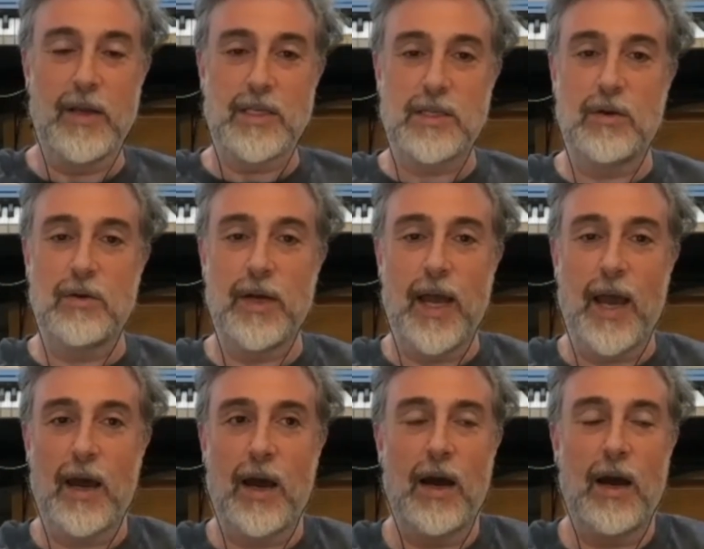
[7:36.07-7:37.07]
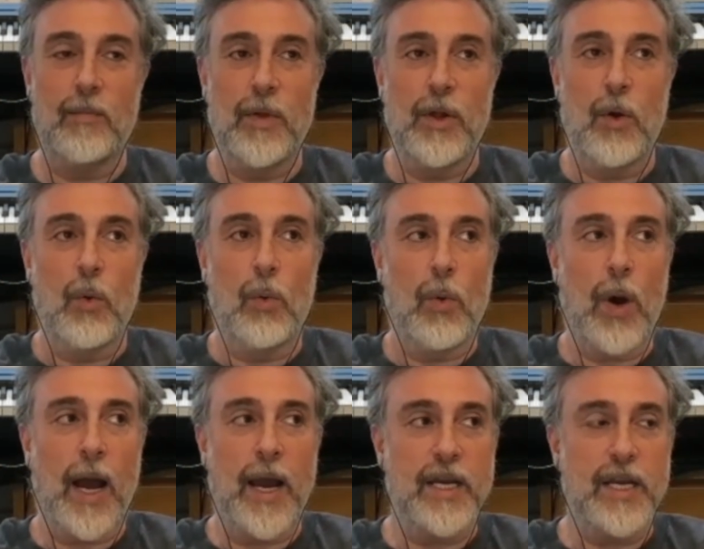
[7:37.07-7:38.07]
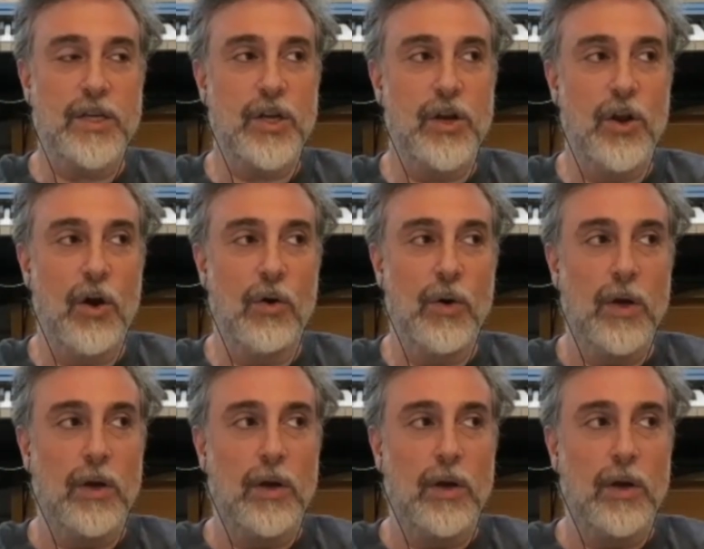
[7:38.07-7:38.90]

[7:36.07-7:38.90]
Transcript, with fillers: So, um, I need to know